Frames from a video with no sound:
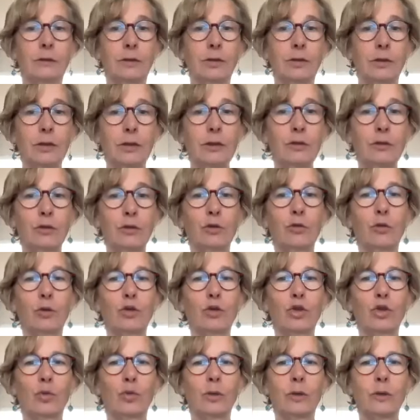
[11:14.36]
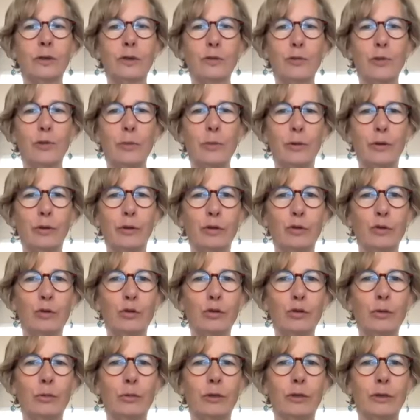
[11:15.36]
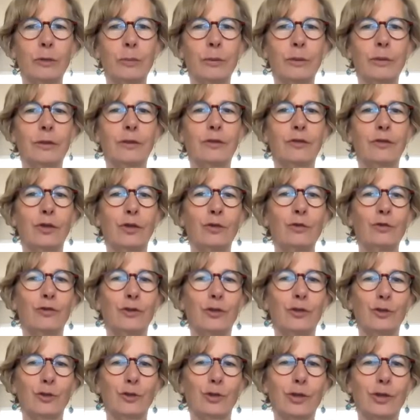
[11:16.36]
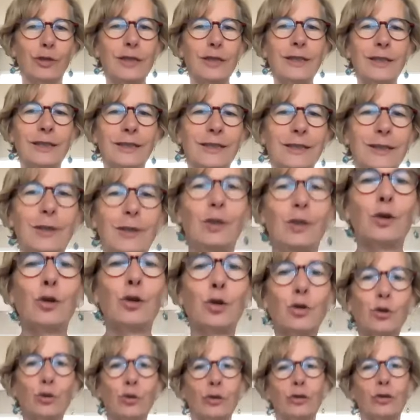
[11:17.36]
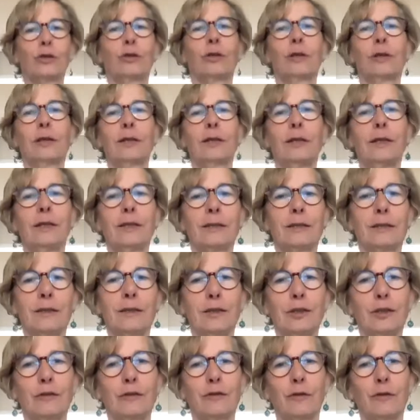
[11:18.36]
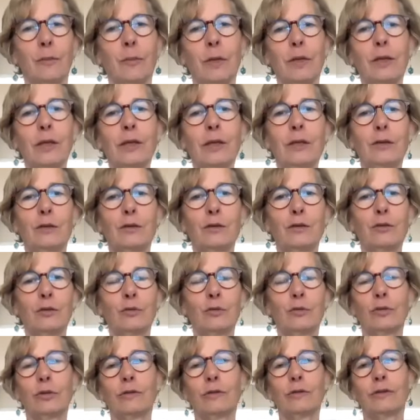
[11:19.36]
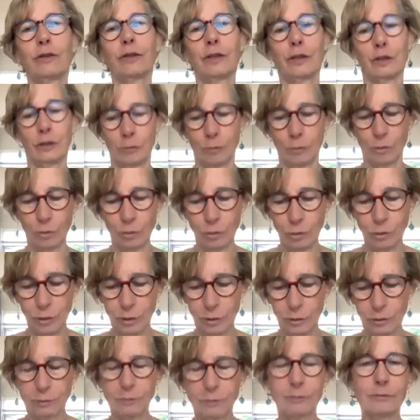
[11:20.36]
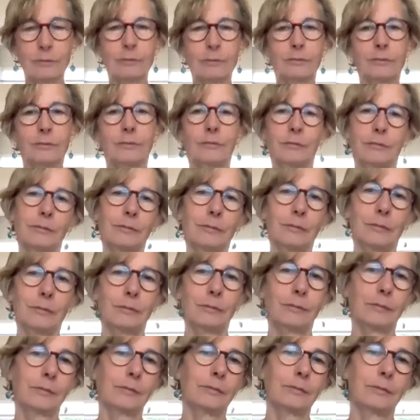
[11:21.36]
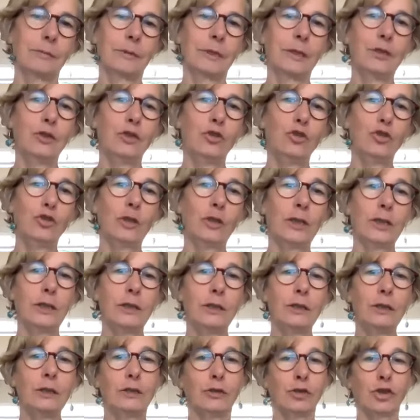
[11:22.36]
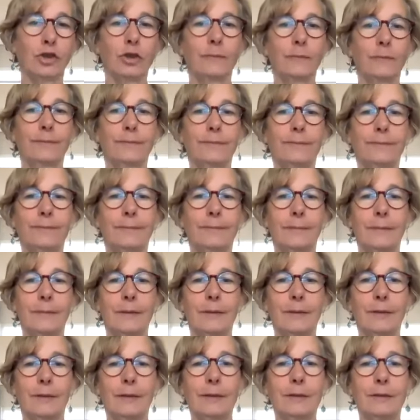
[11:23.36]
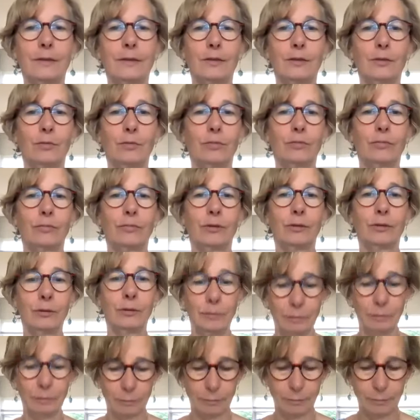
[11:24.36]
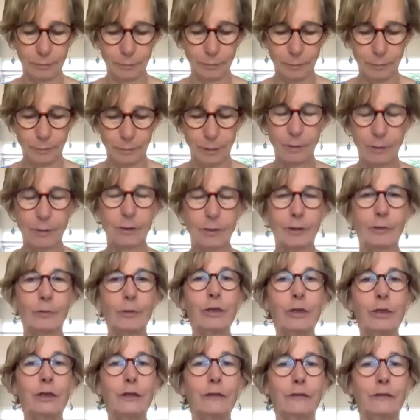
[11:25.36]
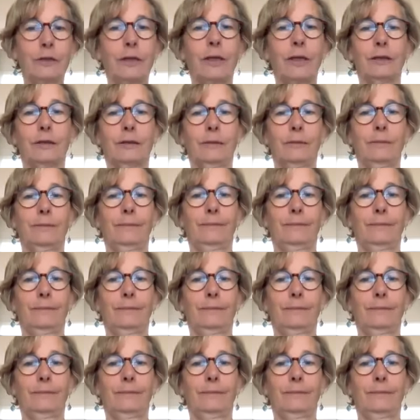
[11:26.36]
still not quite sure what these women are talking about, but it sounds interesting, or you go like, yes, this is for me, or you want to find out more, then you should get in touch. That's, you know, we'd love that.